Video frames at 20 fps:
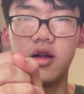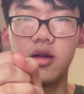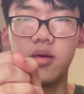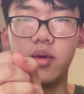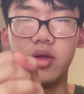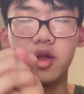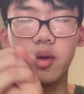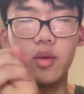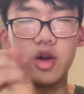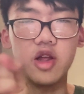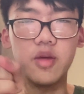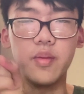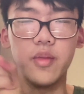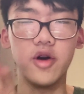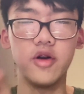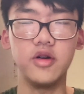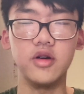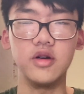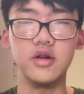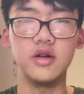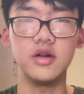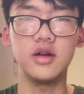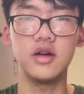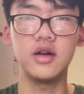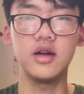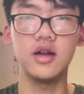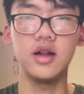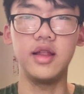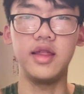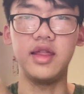when someone is murdered,
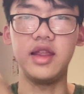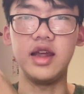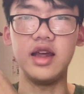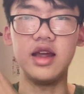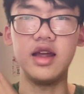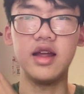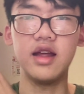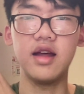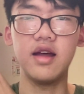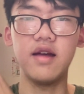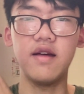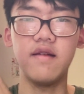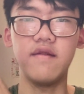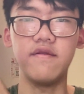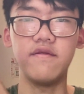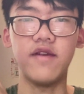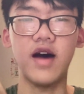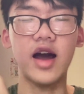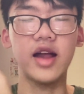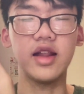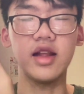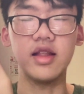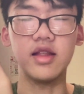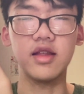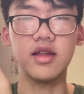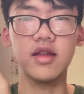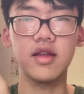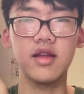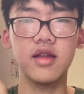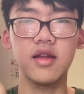the
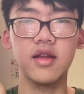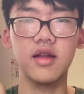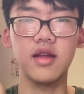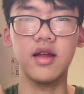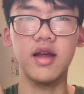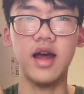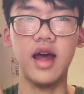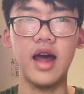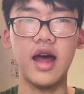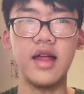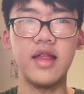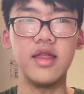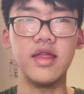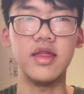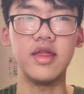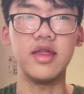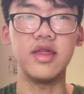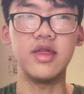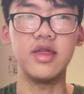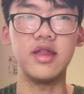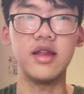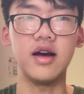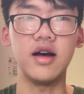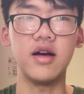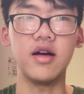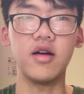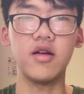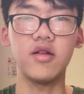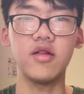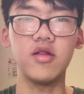violence and
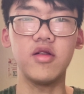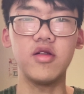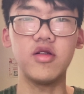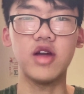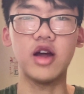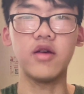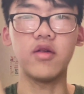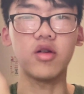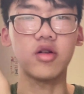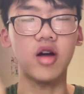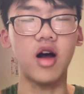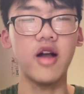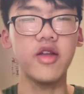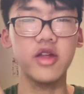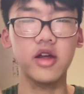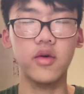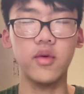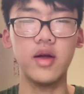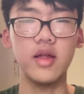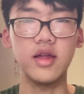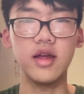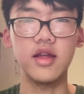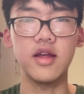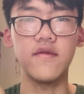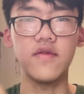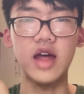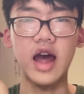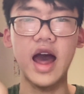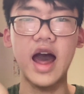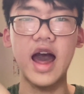the general consequences
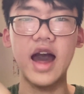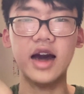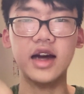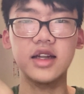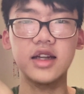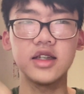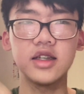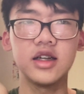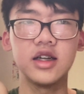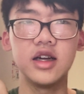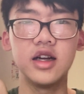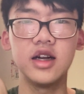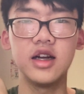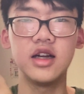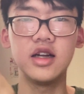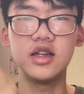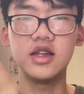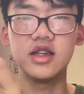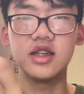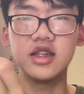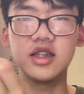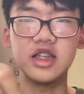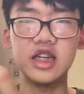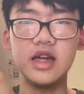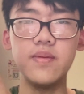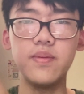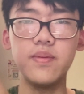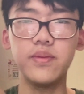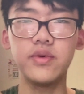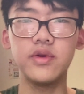of the act
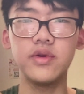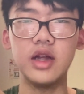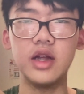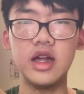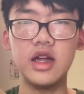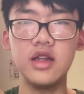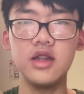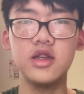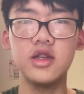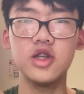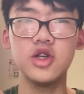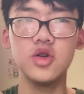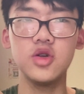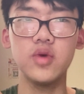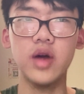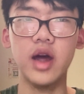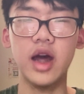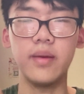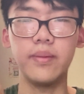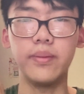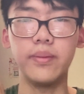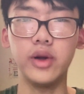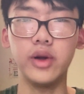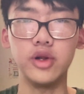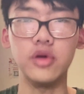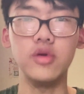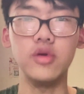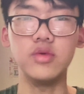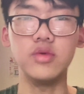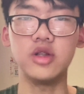seep into and
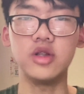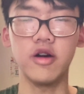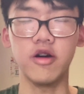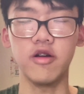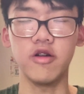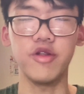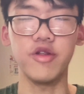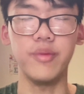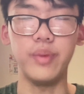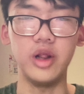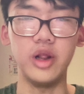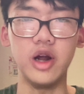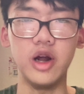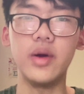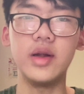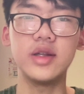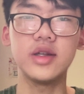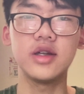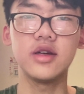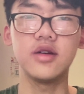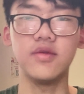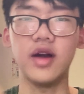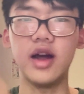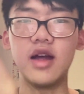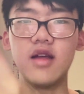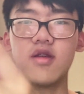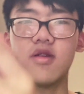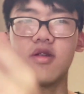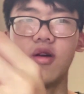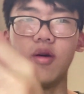pollute the earth below it,
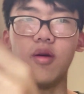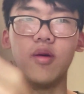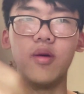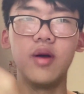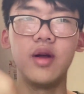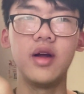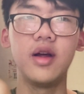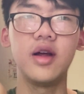right? So